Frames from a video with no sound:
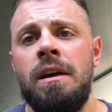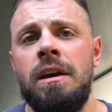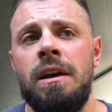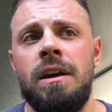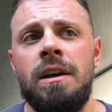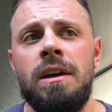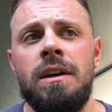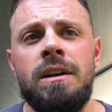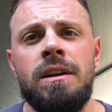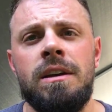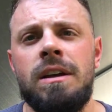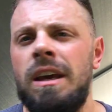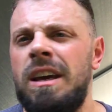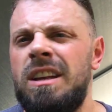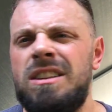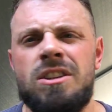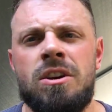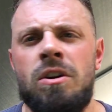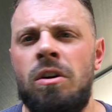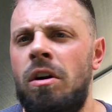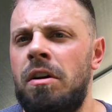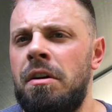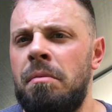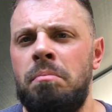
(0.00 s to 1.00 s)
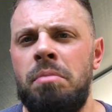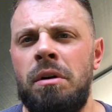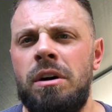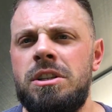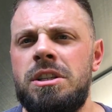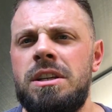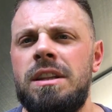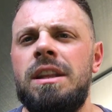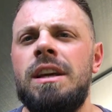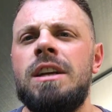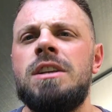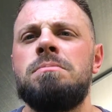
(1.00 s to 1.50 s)
it's called a
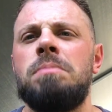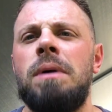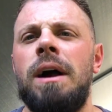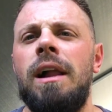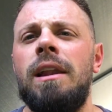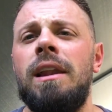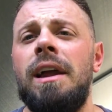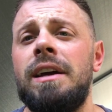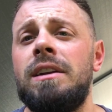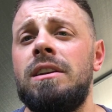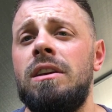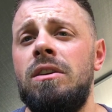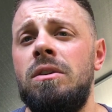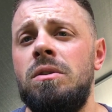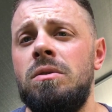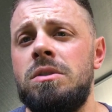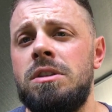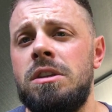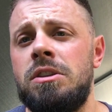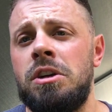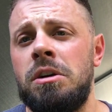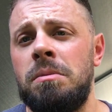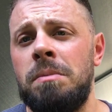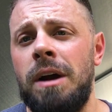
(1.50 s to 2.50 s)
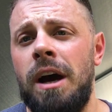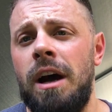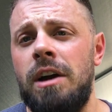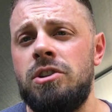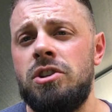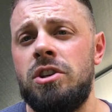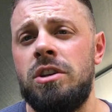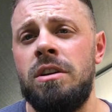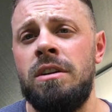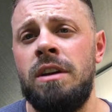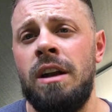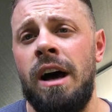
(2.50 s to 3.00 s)
bunch of things, but I like to use the
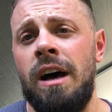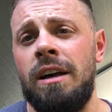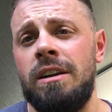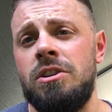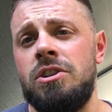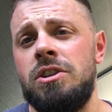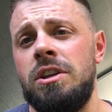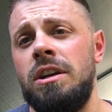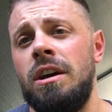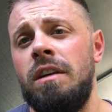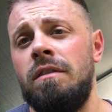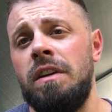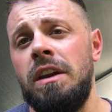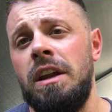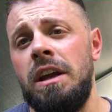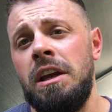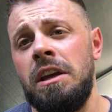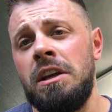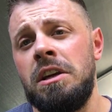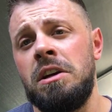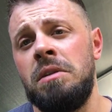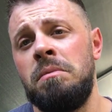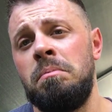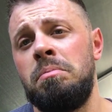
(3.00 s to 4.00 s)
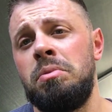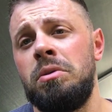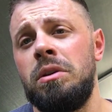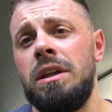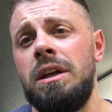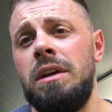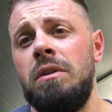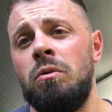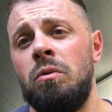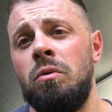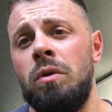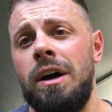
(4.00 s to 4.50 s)
terminology of an
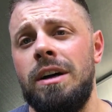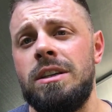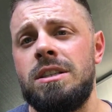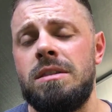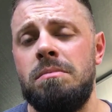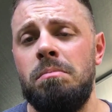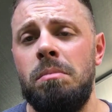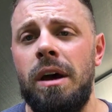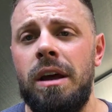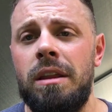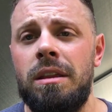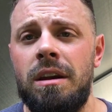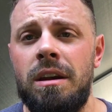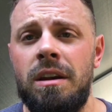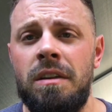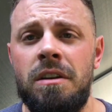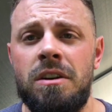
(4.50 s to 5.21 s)
incomplete rest method,